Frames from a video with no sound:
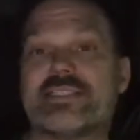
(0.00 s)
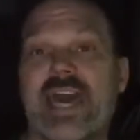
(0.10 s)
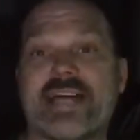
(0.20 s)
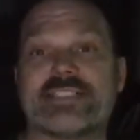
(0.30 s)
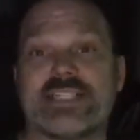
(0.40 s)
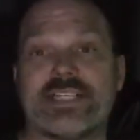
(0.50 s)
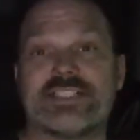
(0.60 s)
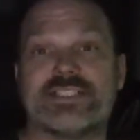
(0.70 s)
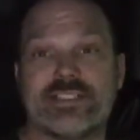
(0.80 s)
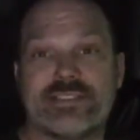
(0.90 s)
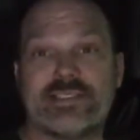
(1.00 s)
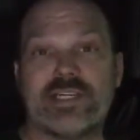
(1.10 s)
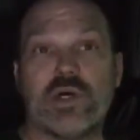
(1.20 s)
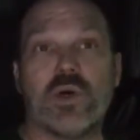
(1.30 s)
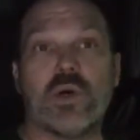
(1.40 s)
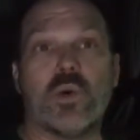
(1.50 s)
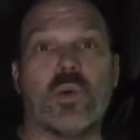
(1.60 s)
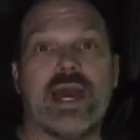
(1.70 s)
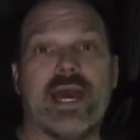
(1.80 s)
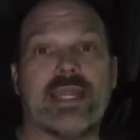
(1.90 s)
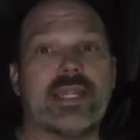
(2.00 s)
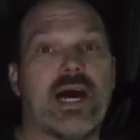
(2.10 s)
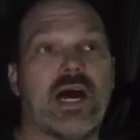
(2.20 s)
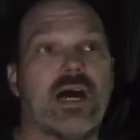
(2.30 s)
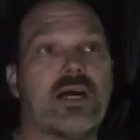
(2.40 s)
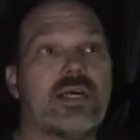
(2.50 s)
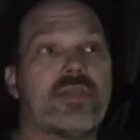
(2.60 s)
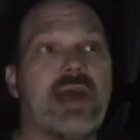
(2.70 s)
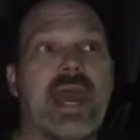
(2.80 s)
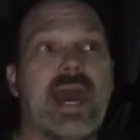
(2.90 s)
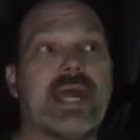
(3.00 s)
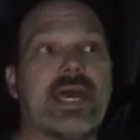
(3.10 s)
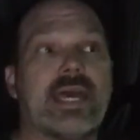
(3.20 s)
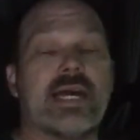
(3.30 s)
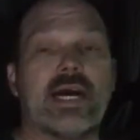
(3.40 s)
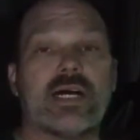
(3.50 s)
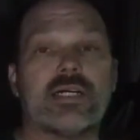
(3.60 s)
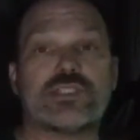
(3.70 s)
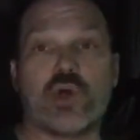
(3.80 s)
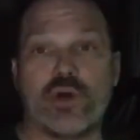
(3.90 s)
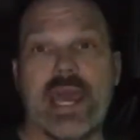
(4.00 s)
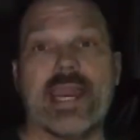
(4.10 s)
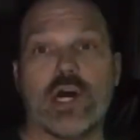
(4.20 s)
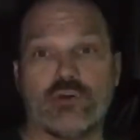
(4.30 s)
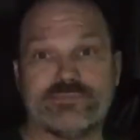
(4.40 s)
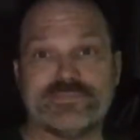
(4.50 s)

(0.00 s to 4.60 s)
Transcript: Texas, when they had a tornado.